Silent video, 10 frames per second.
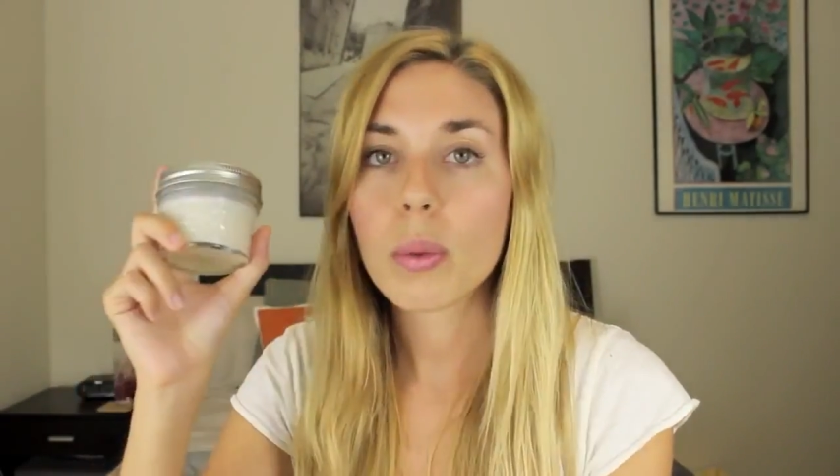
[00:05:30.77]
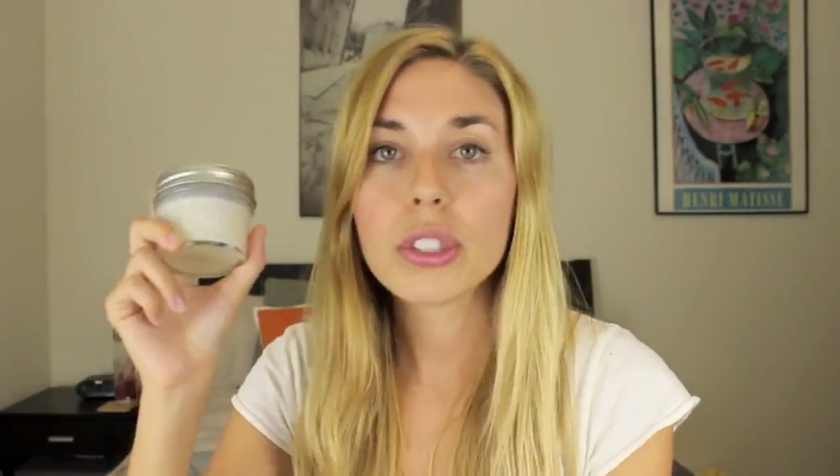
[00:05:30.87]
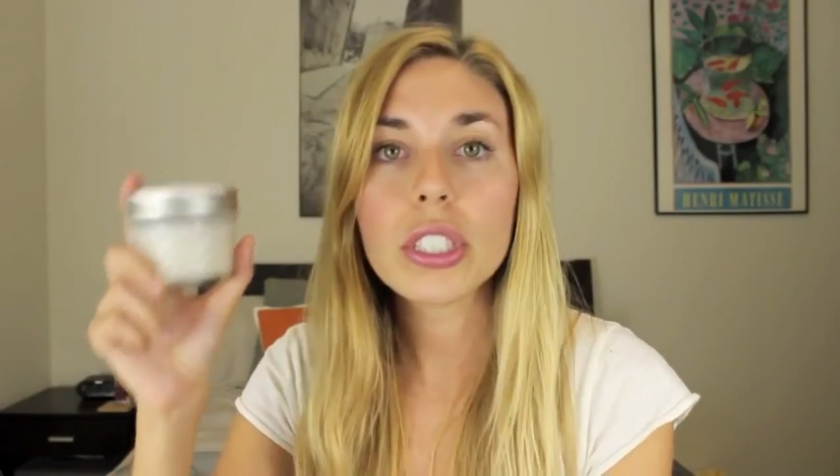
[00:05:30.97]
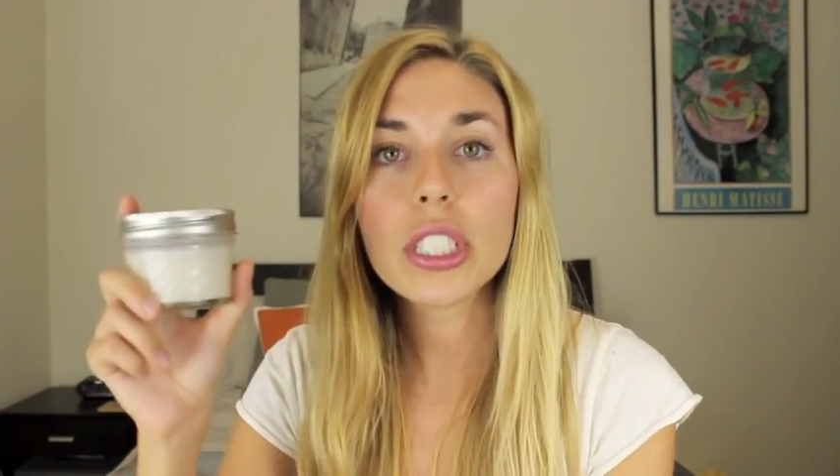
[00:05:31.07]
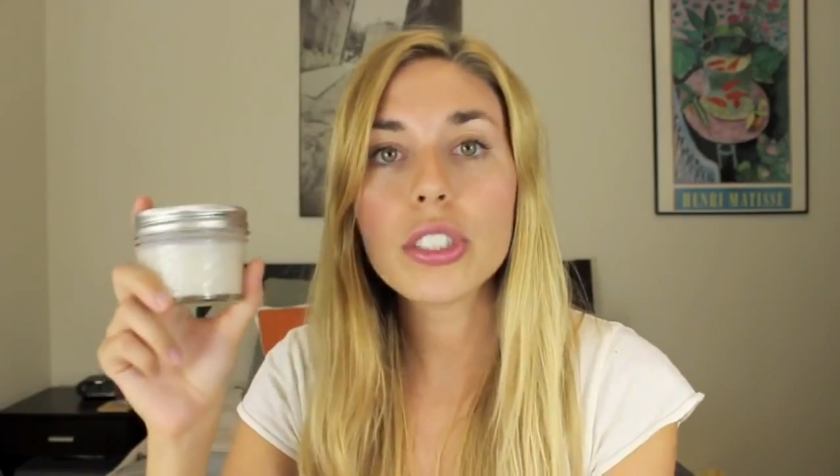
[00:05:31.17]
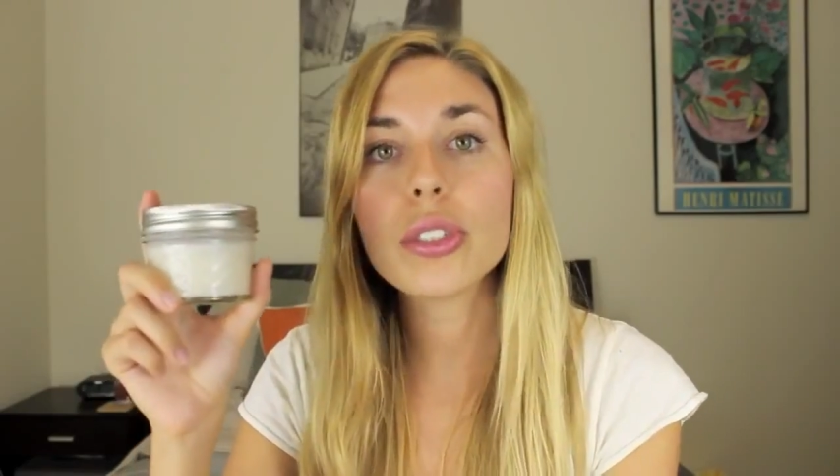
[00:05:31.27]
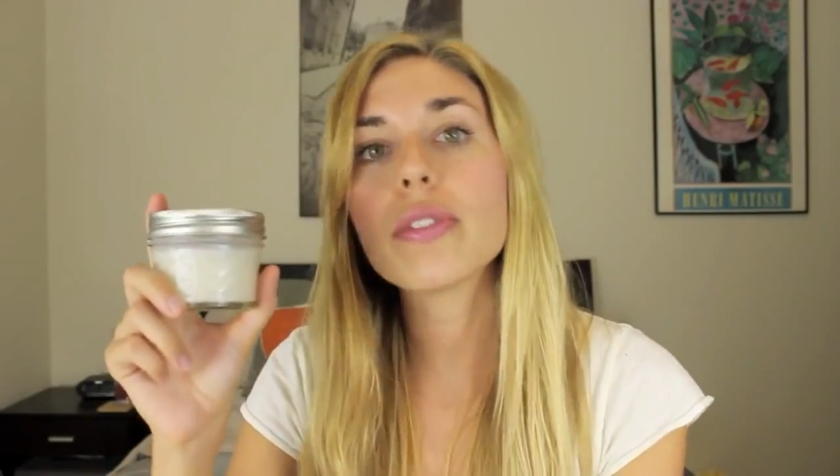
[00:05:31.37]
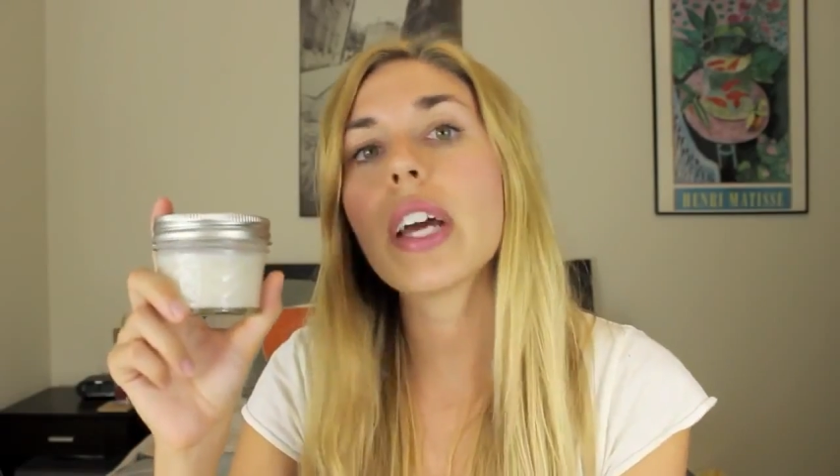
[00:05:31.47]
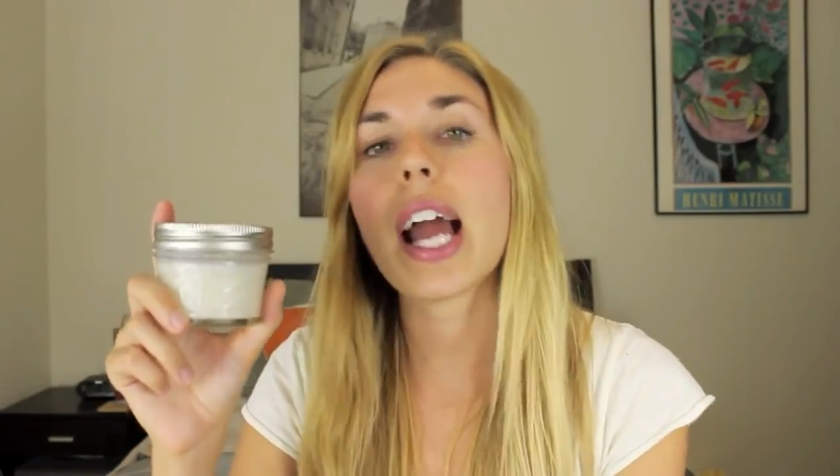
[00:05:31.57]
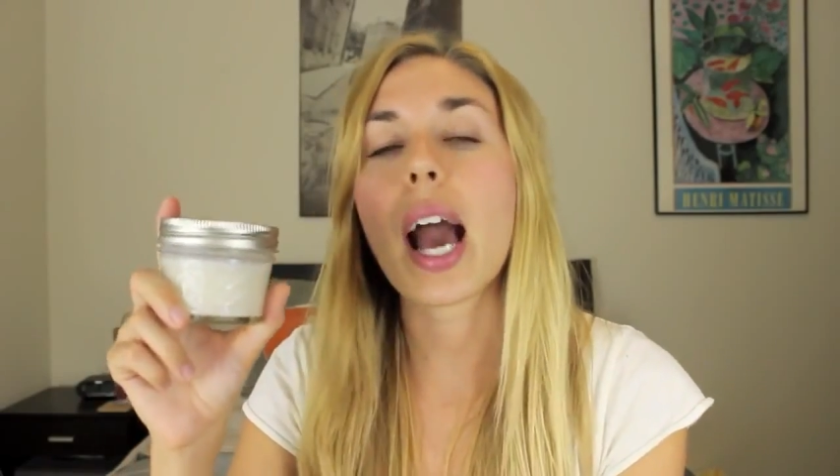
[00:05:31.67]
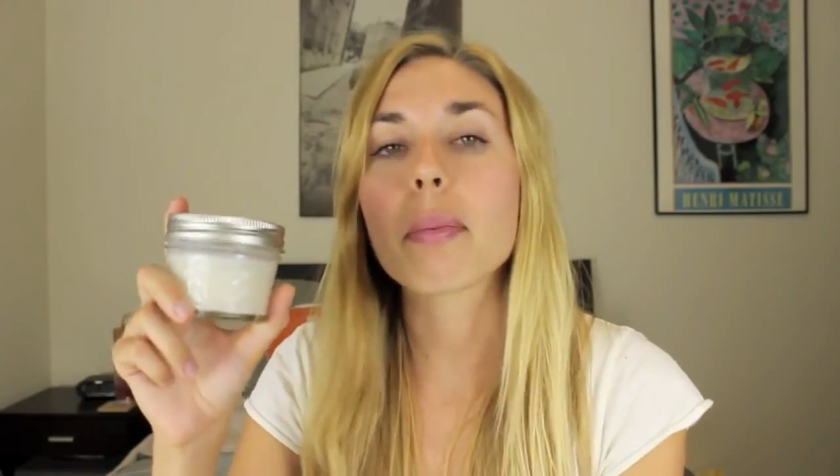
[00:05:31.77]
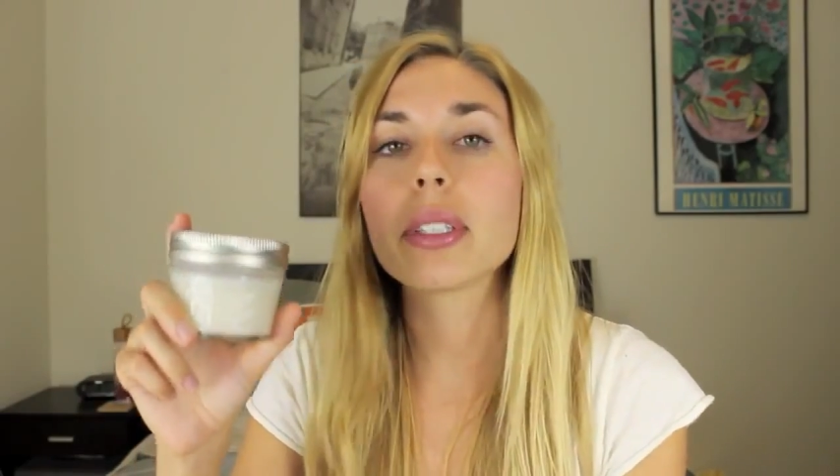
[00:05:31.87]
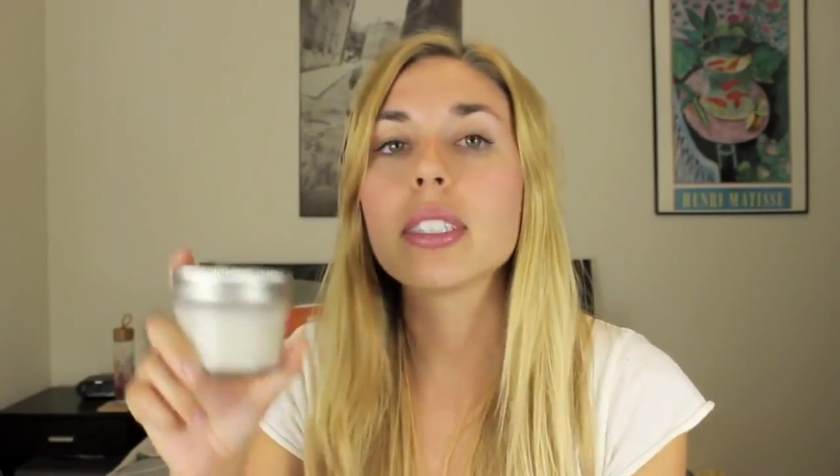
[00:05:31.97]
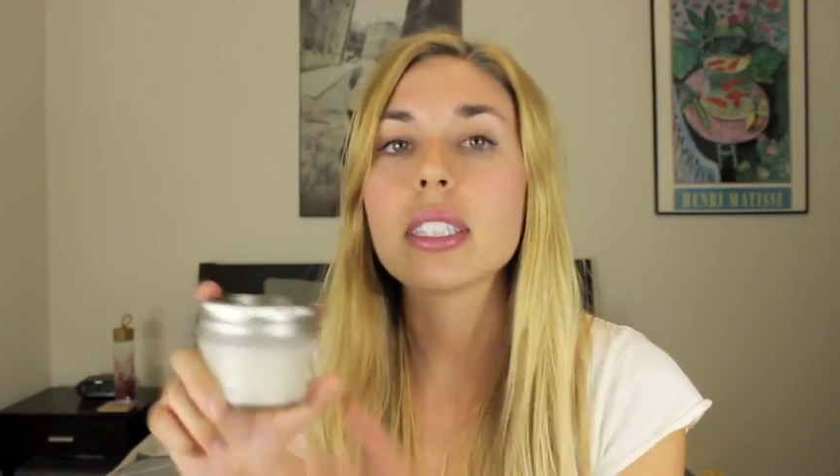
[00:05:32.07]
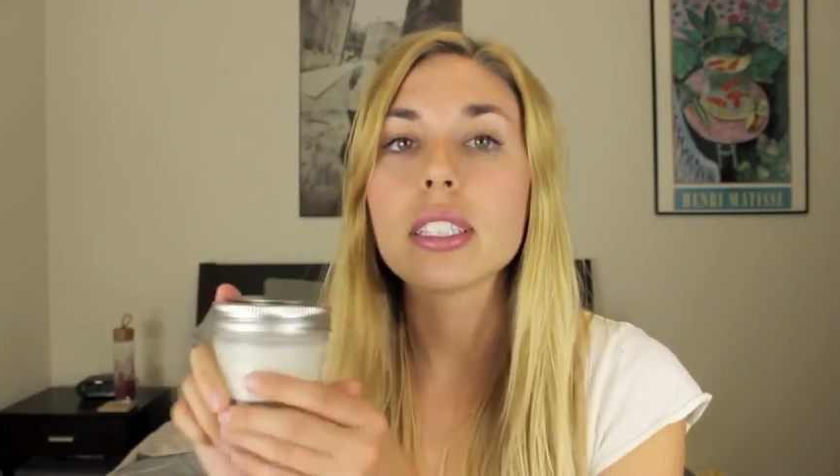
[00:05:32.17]
What you need to do if that
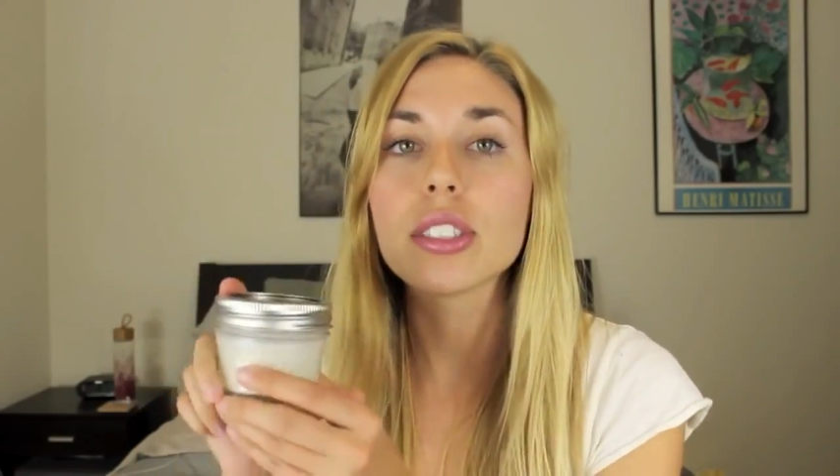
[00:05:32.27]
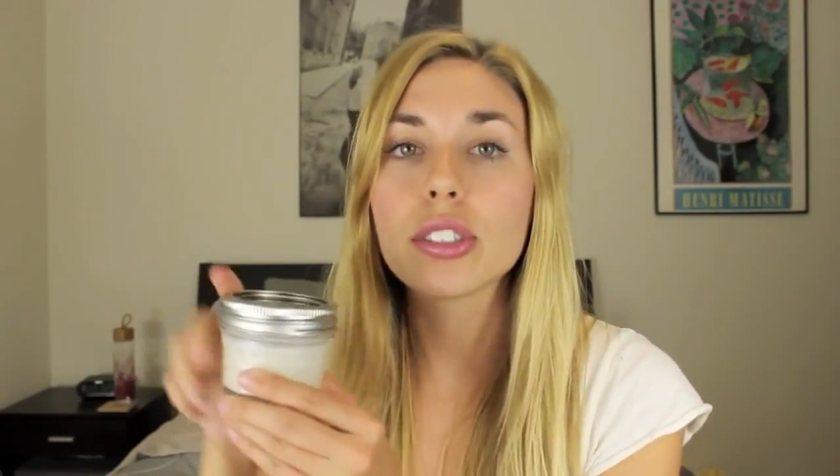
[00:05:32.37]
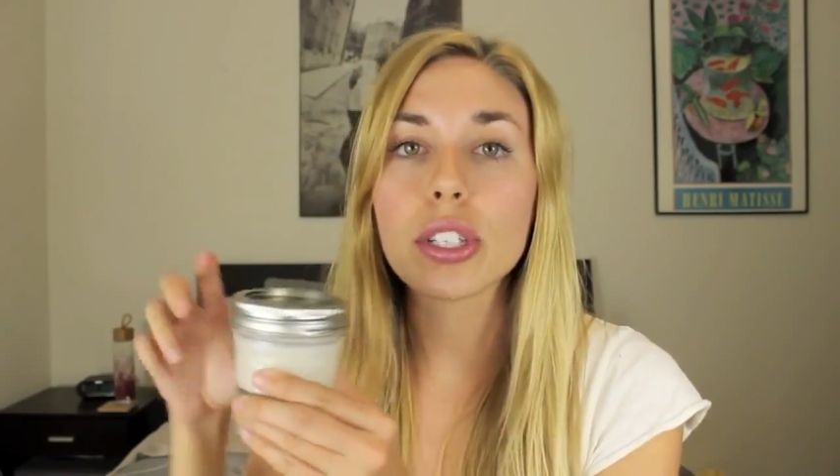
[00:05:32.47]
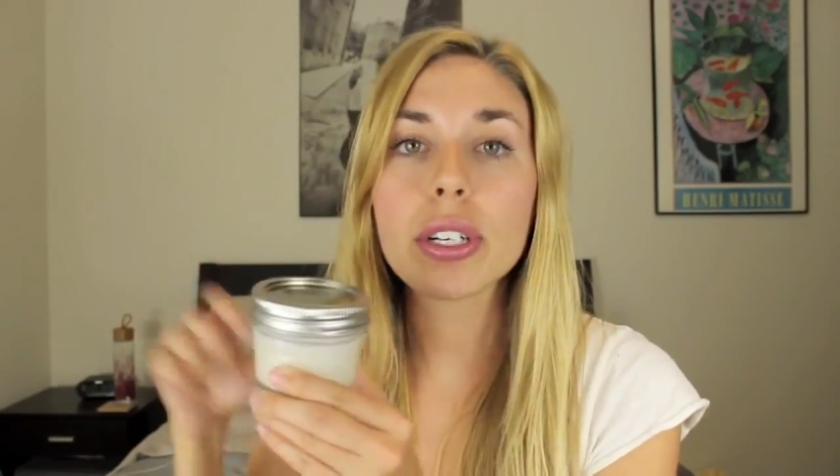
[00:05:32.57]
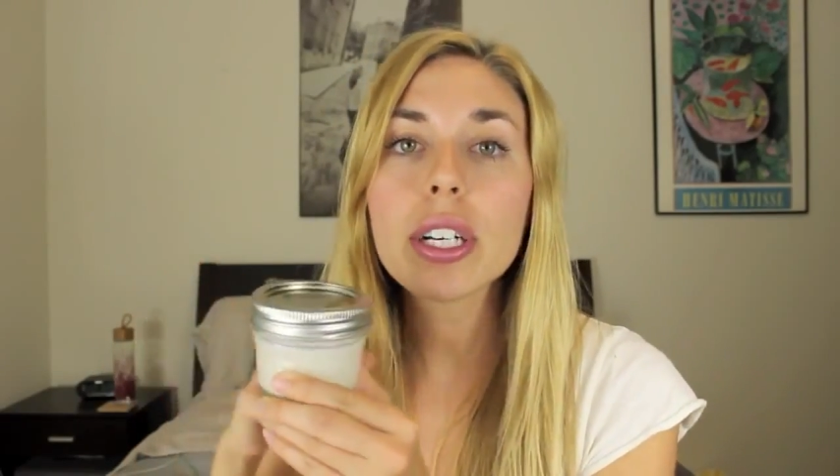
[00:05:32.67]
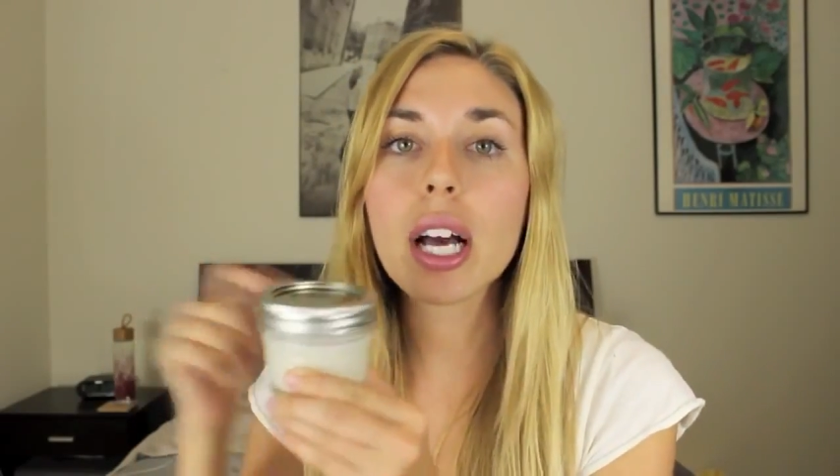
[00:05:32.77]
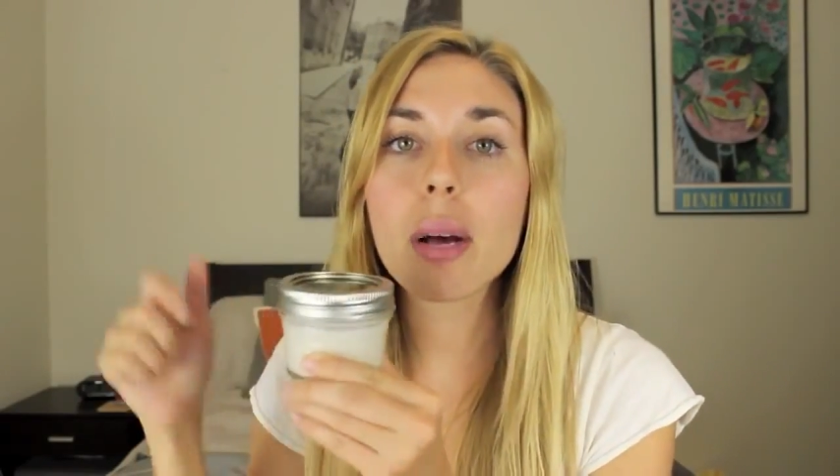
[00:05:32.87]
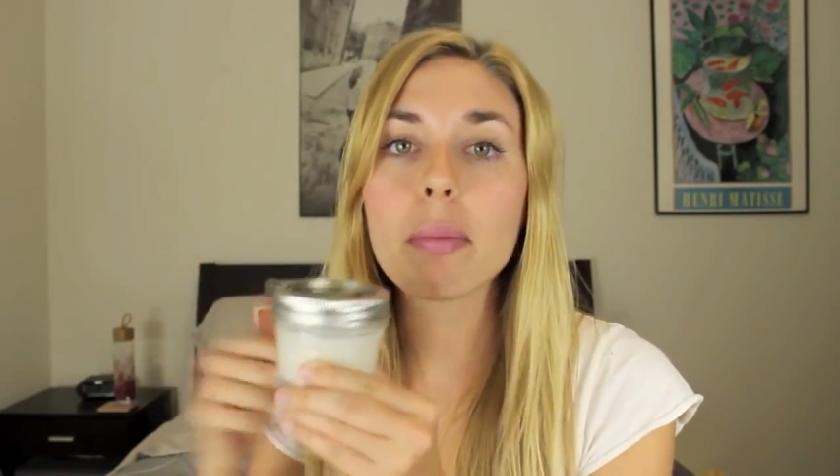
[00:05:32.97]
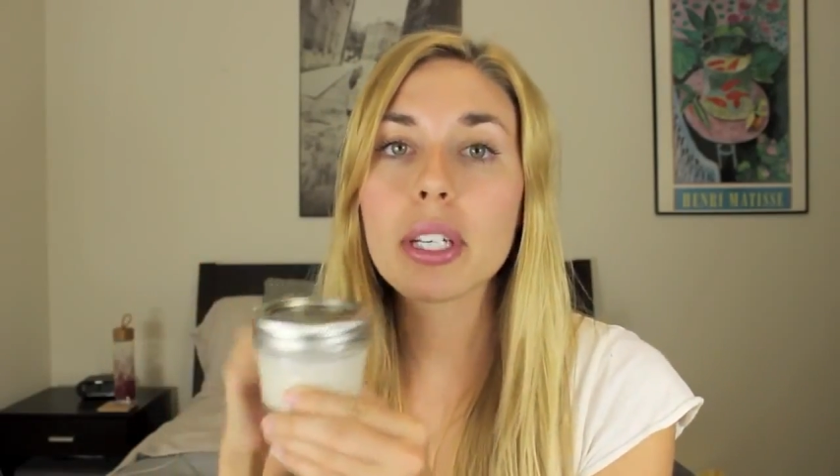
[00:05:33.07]
happens is stir it up,